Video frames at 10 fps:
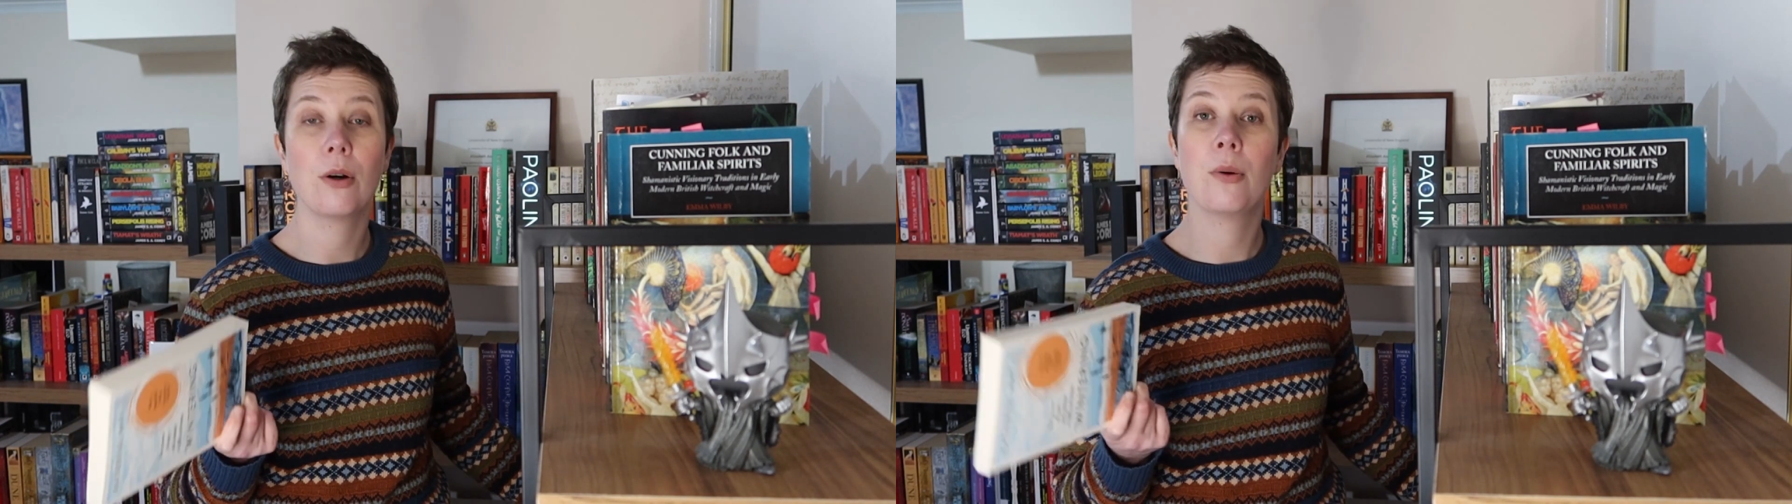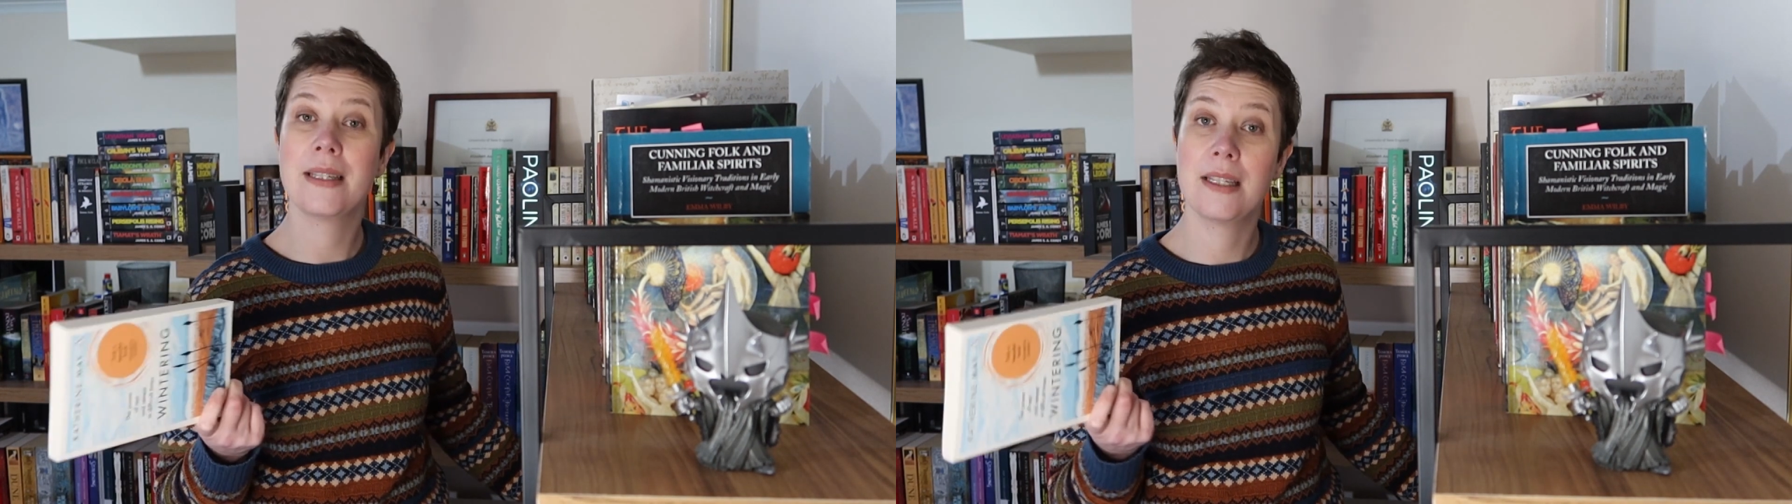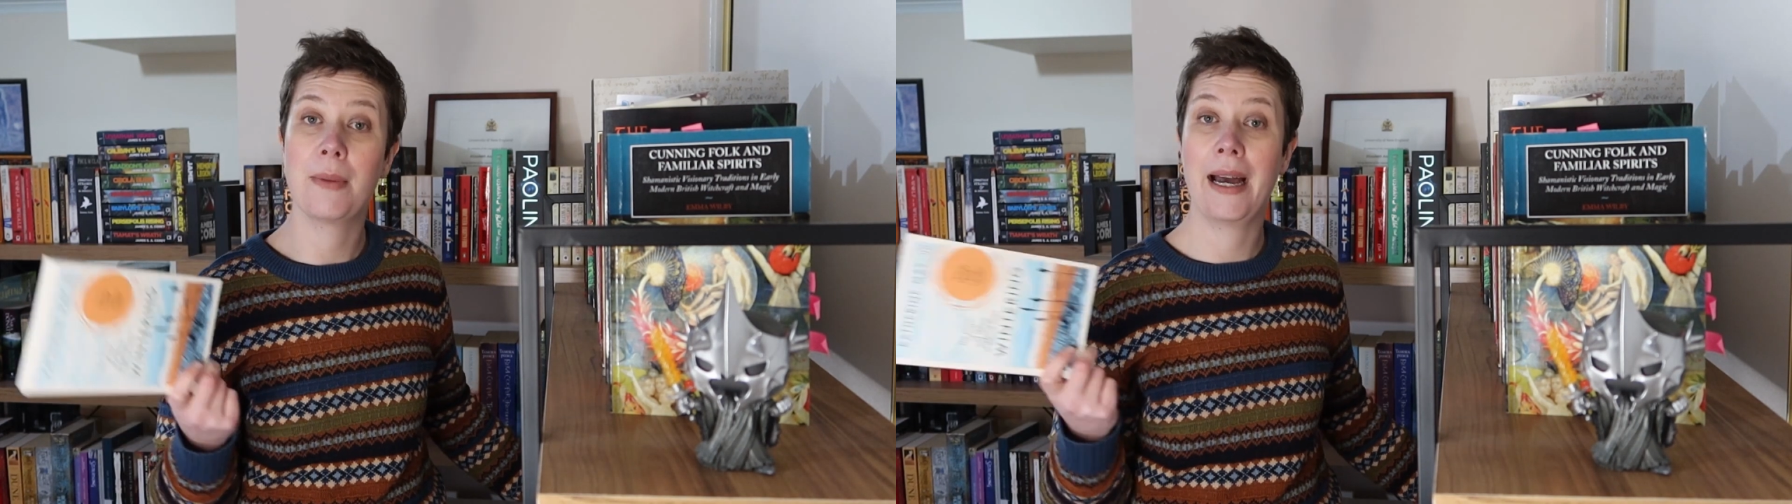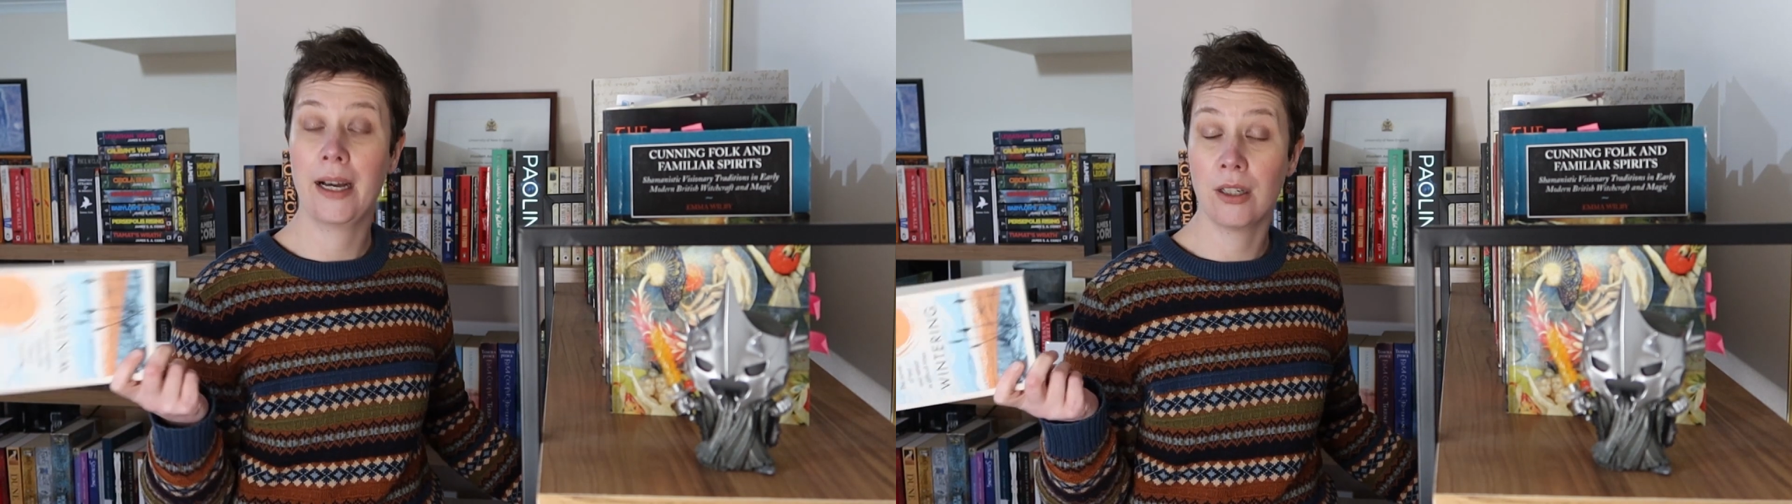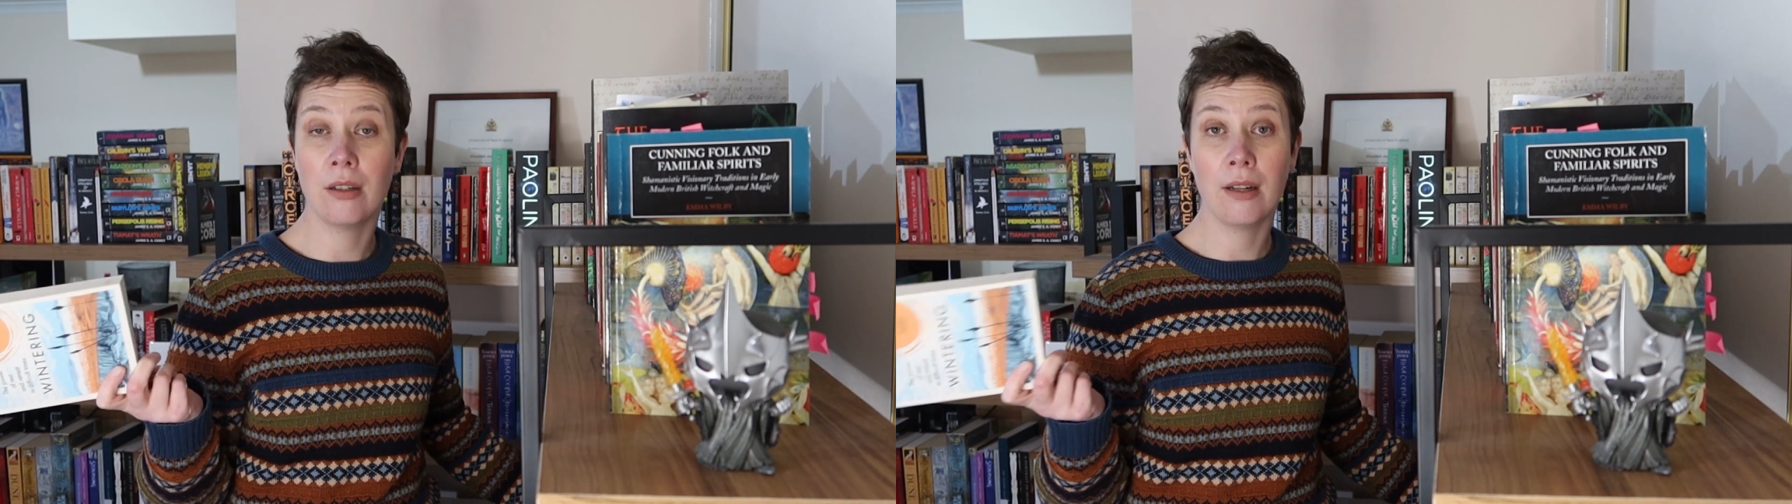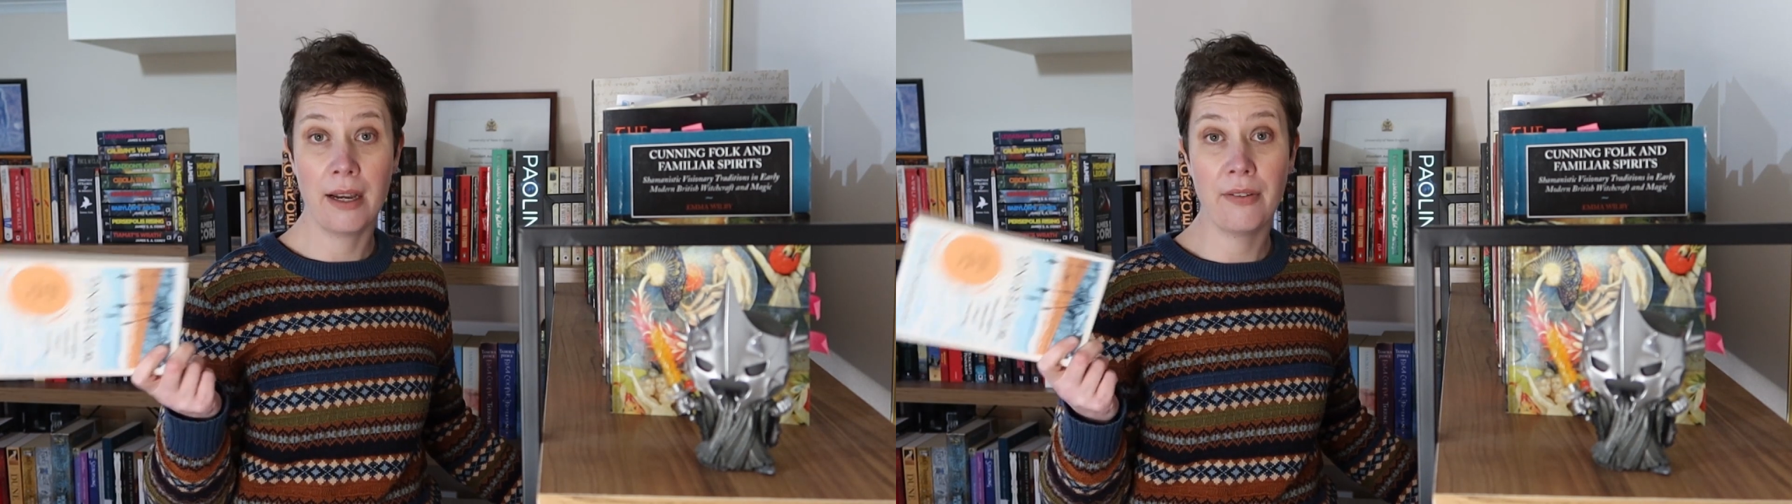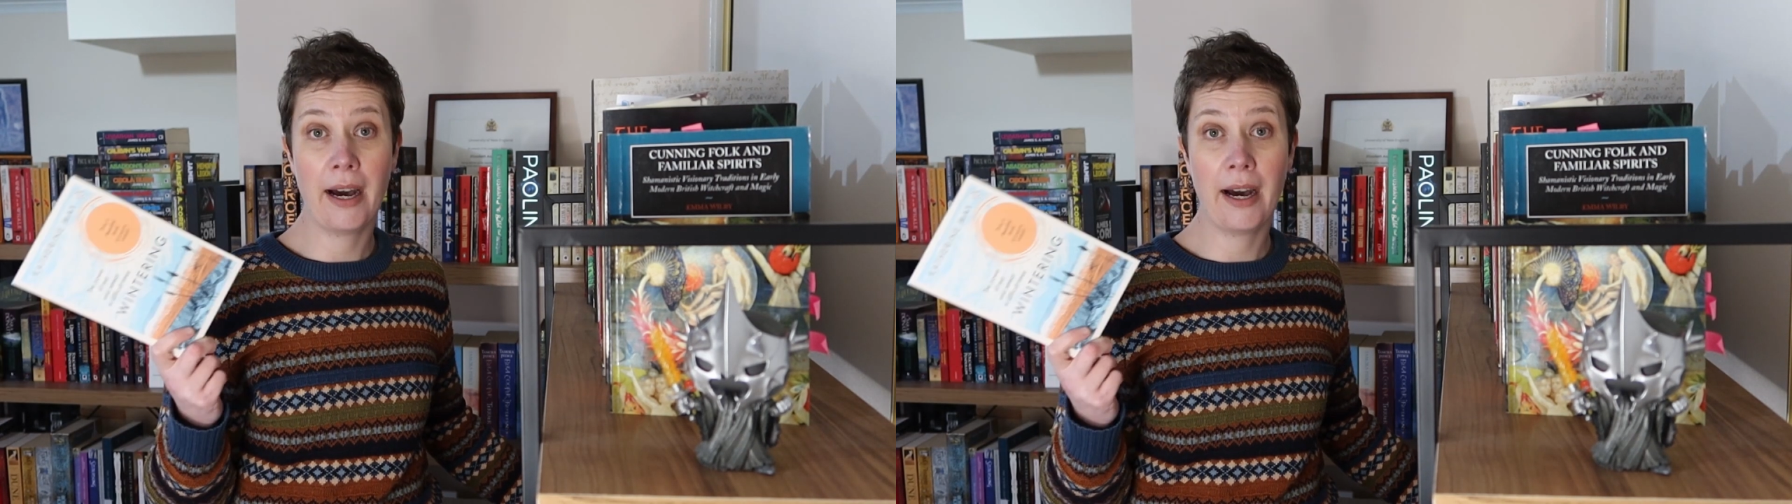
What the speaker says: always in my adult life